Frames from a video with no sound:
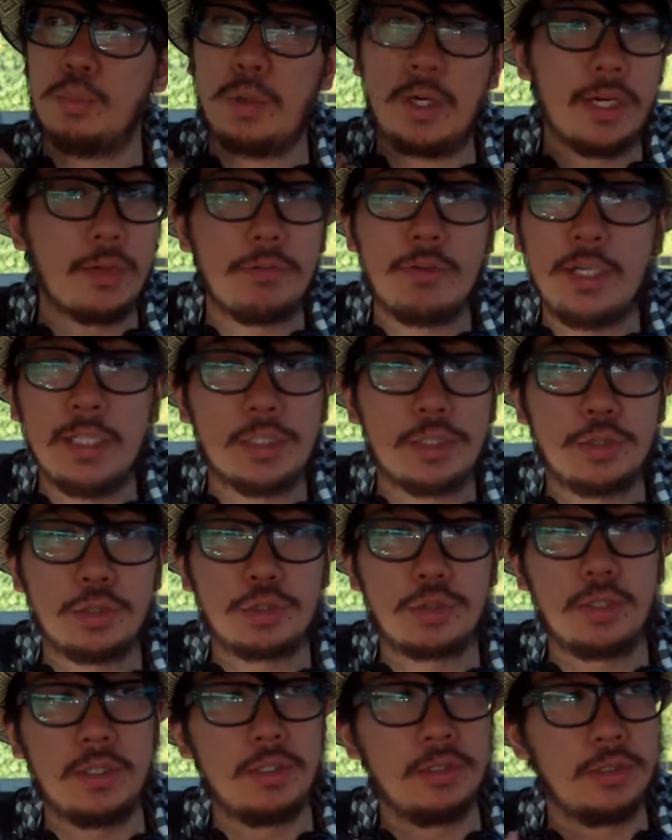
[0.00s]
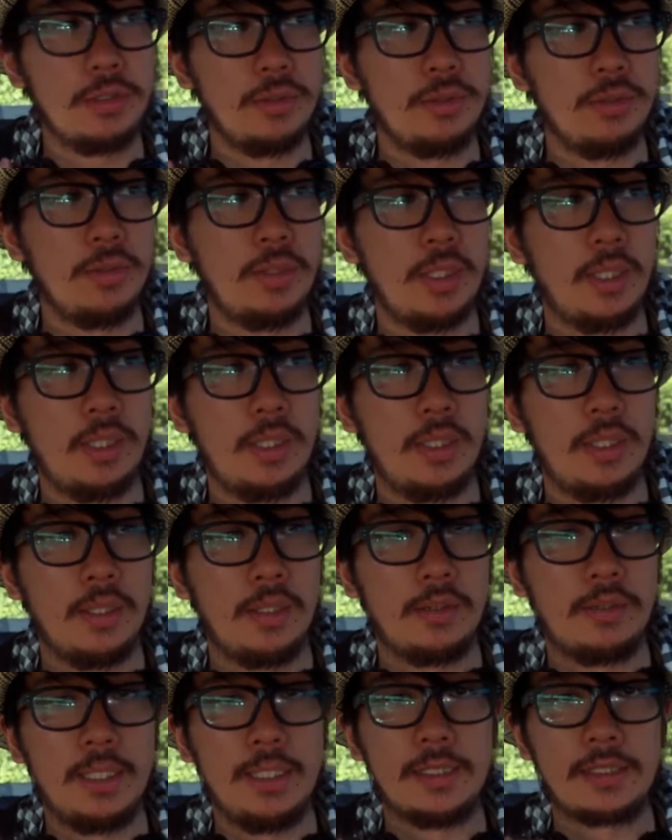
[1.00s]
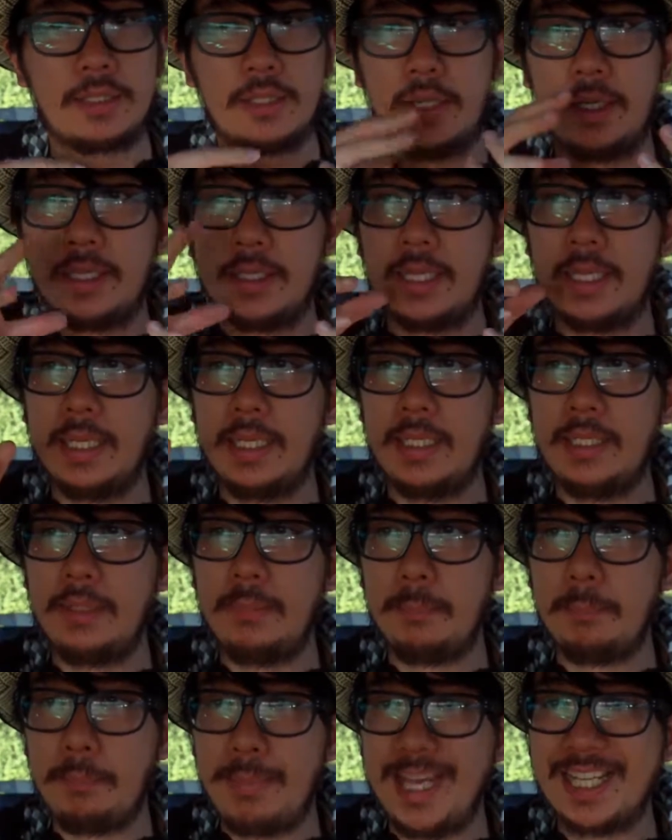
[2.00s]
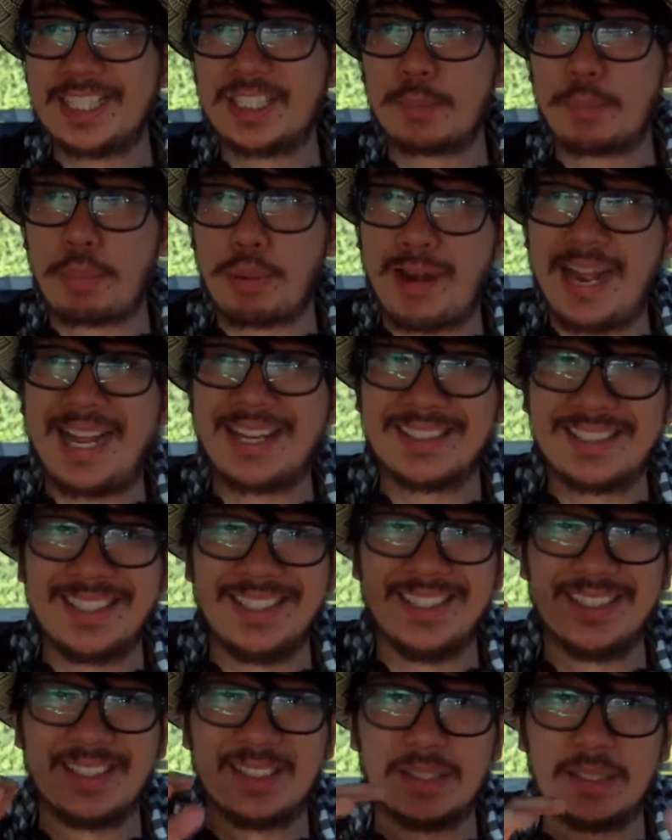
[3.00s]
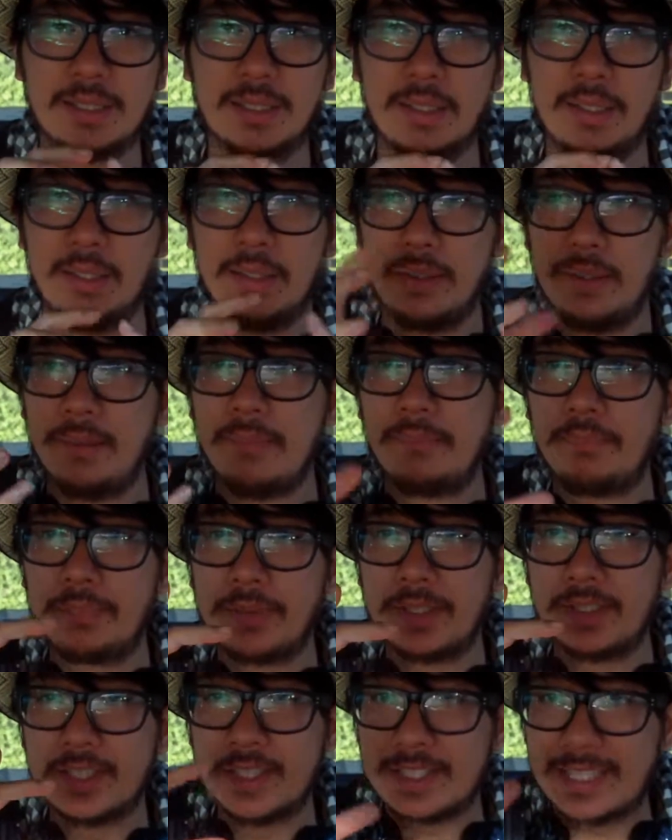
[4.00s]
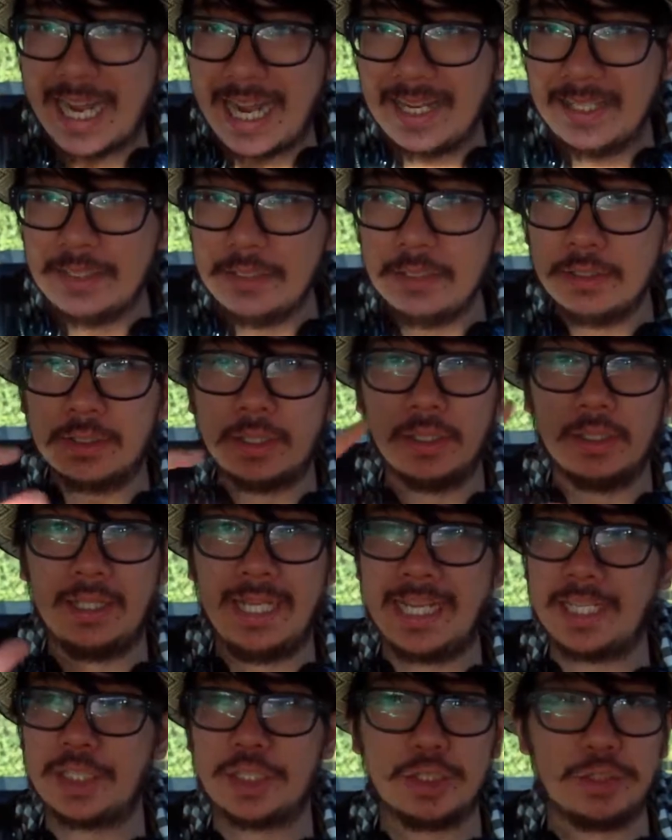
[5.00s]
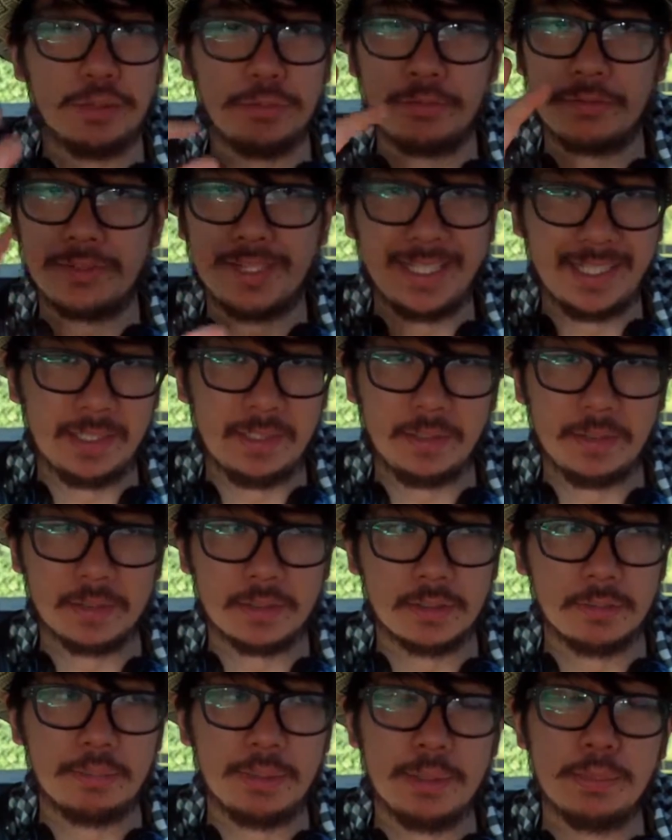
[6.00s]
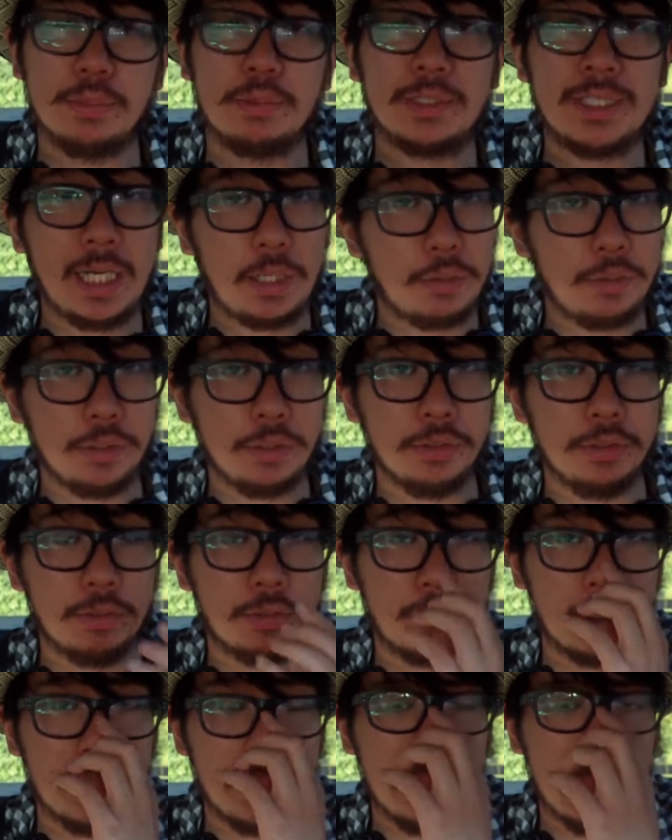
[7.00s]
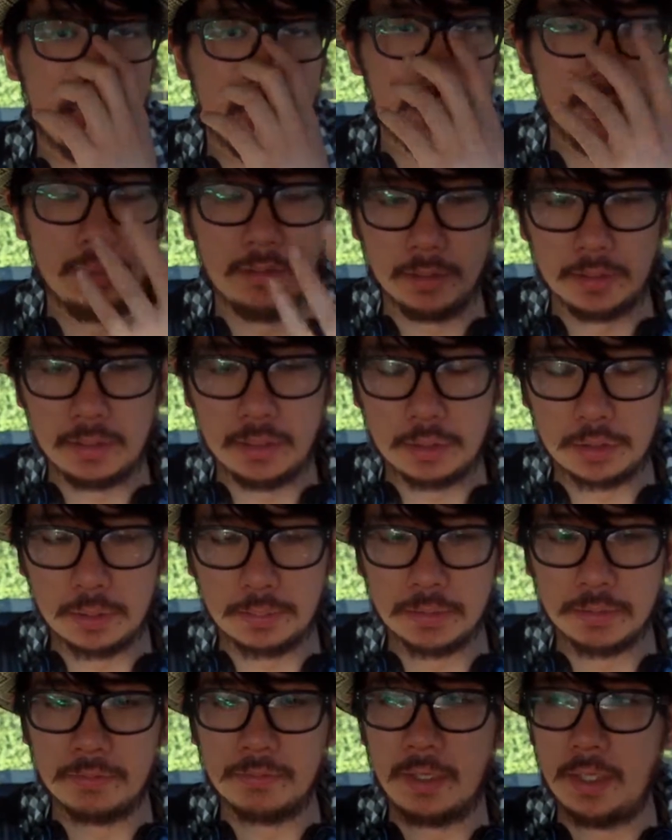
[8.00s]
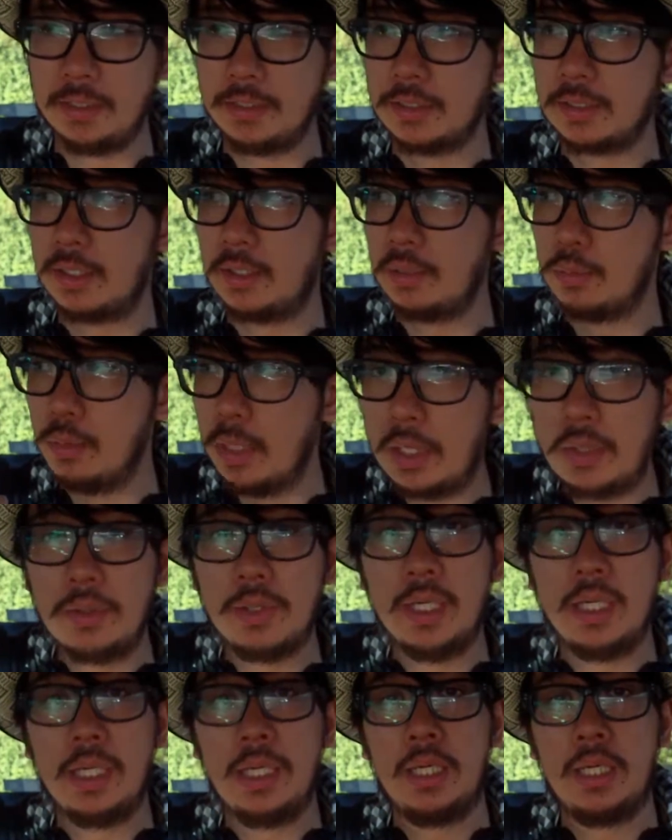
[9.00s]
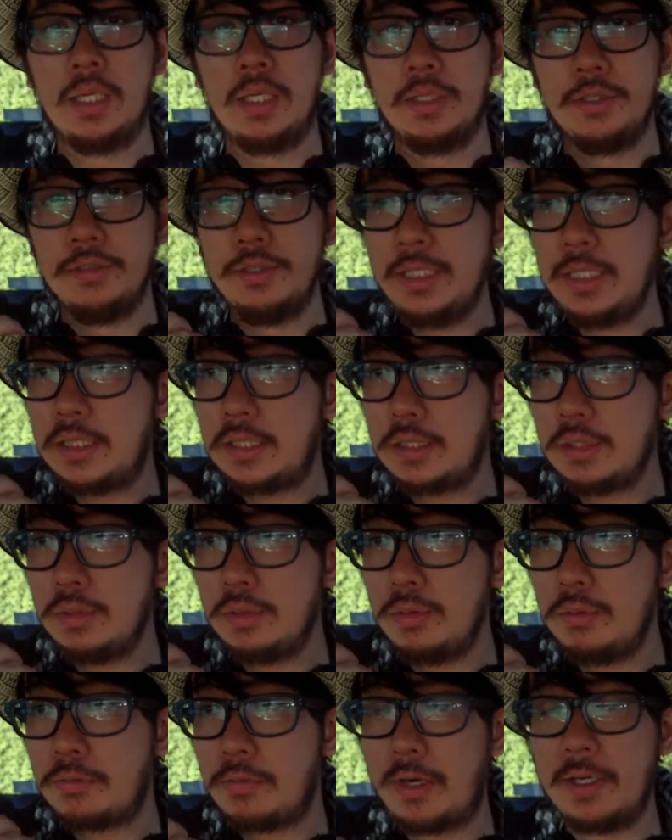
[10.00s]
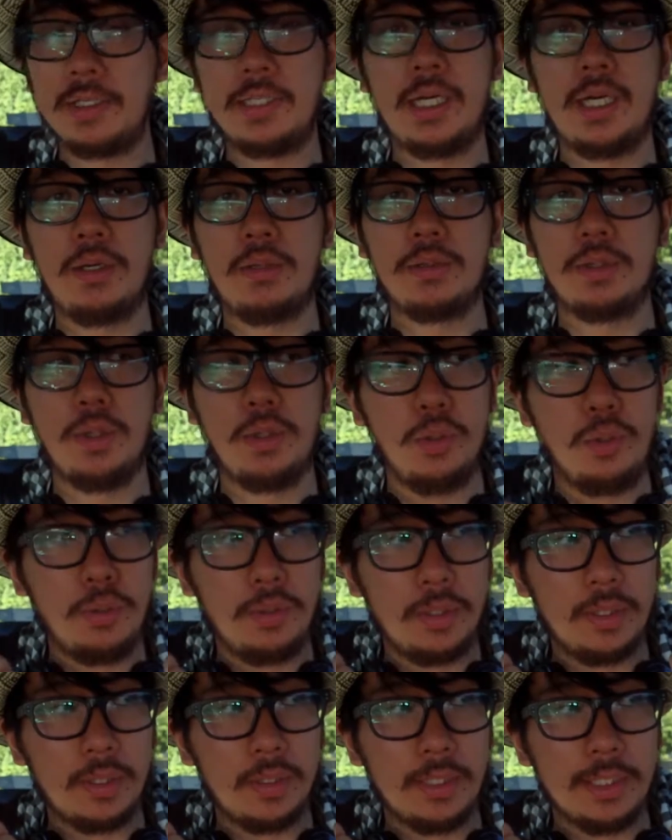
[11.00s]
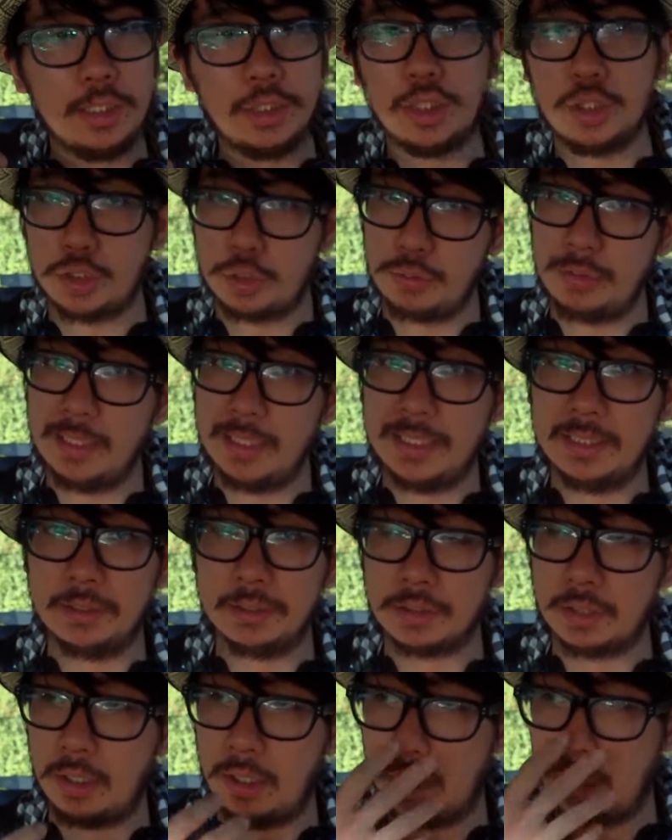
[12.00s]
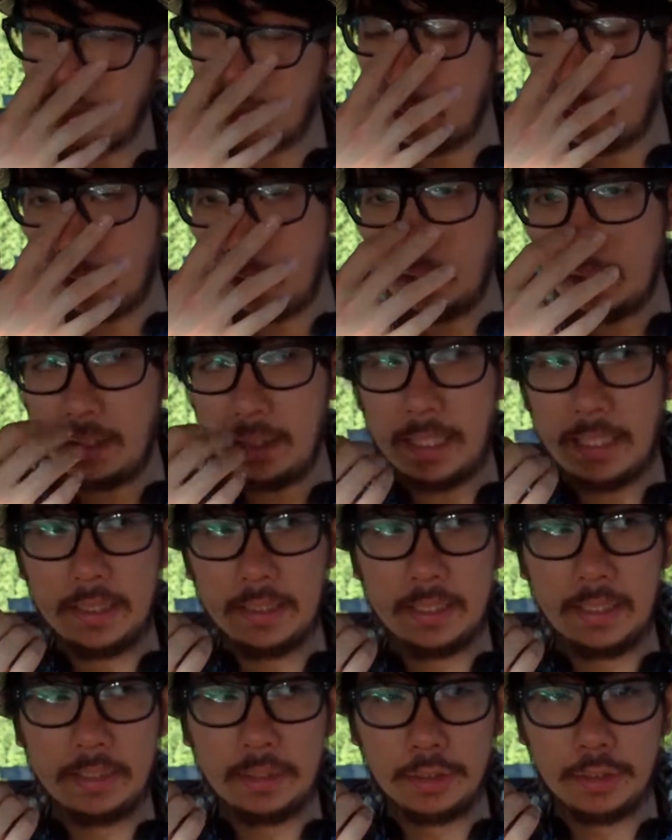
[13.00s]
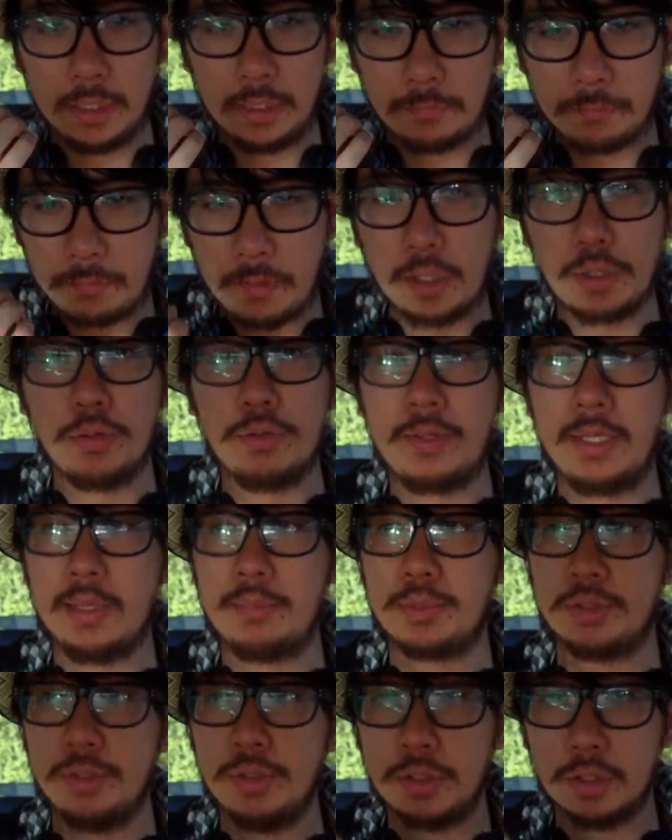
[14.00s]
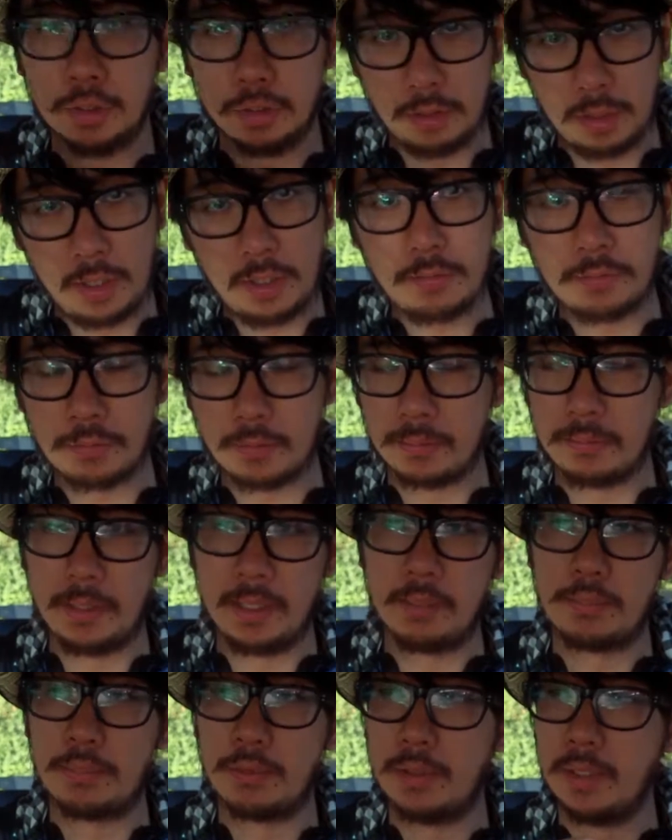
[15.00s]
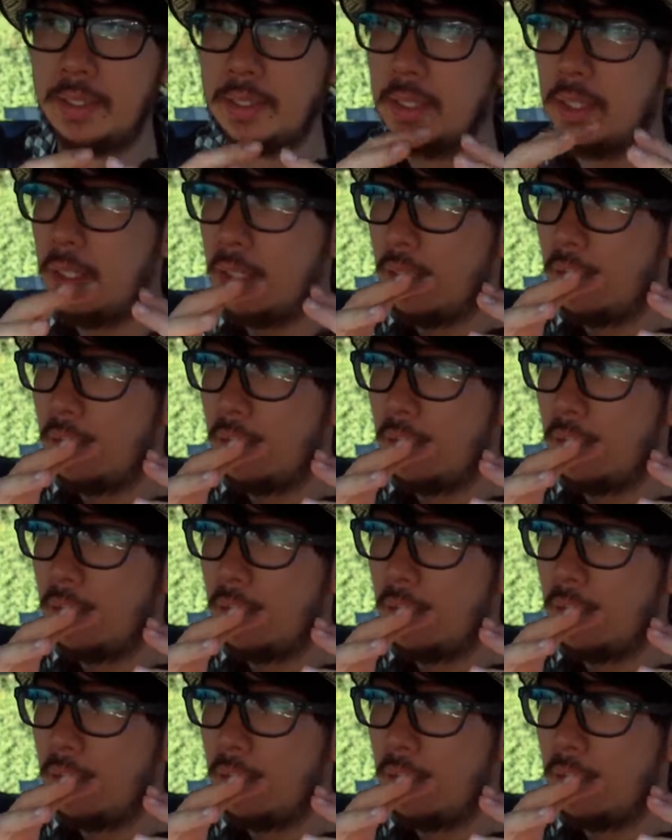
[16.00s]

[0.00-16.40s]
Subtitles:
whatever it is you're trying to do, there's like a best practice standard collection of things that people tell you, right? And in terms of advice, it's like, well, you need to find out who the industry leaders are and follow them so you can learn from them, right?